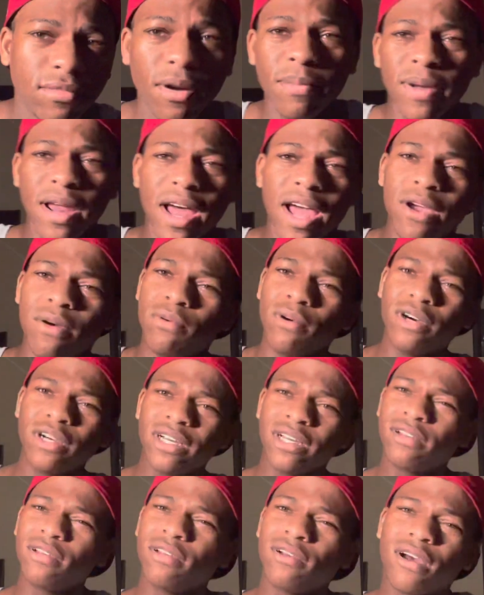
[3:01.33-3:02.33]
I'm like,
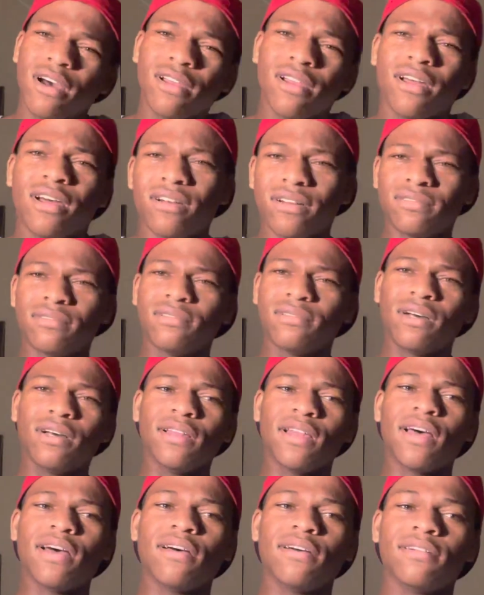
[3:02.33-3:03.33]
what? Hold
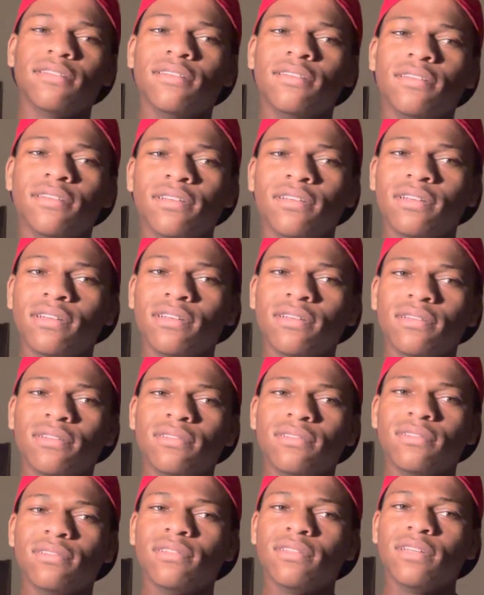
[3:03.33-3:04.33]
on.
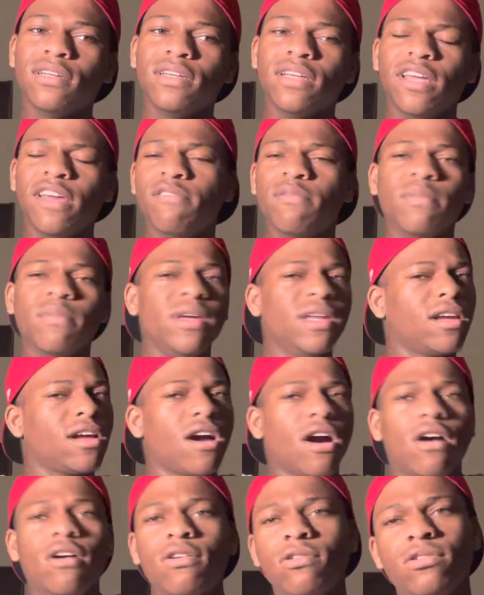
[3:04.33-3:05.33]
Giving me the
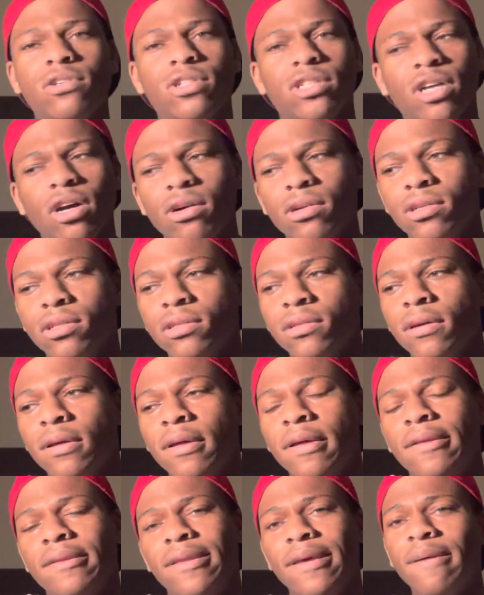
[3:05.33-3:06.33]
cold shoulder.
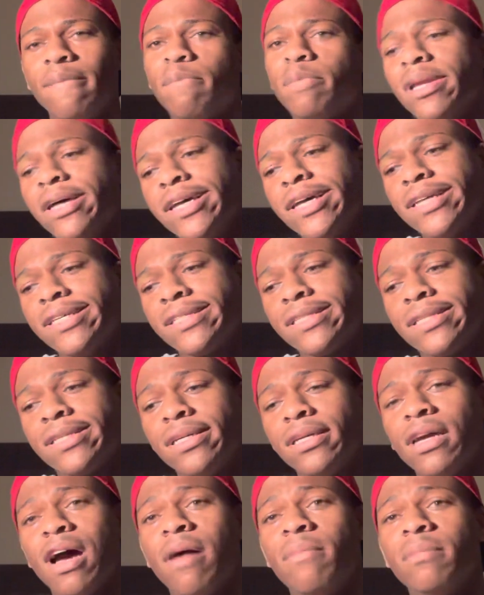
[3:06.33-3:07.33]
Then plus,
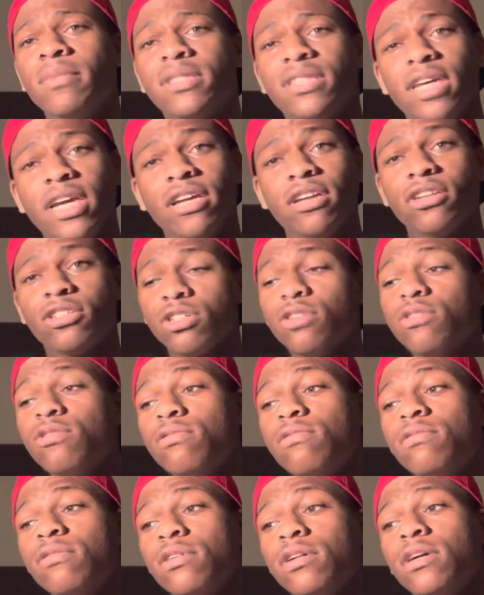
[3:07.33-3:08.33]
I'm gonna tell you the
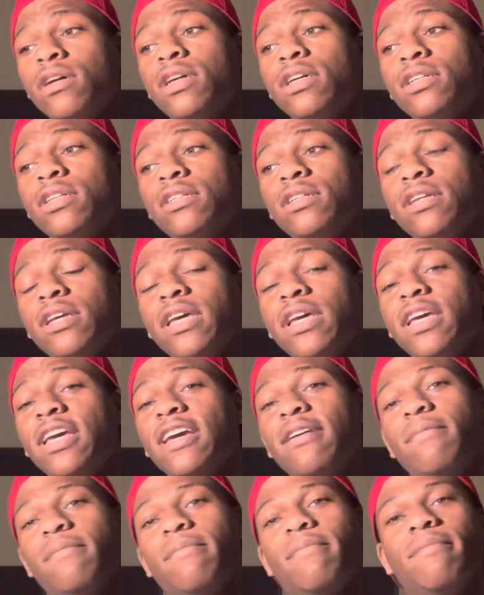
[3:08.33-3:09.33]
truth,
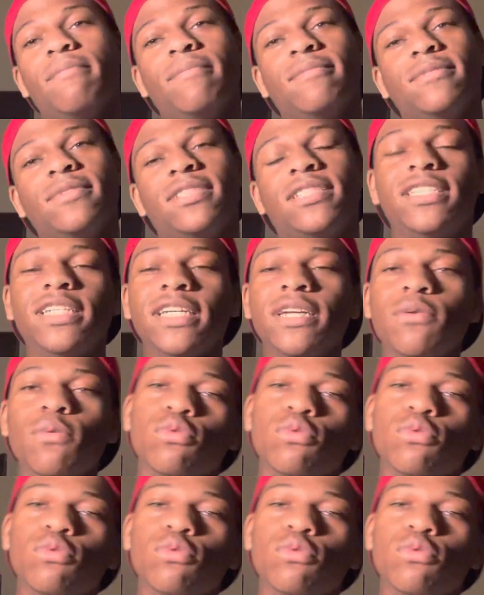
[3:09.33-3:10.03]
she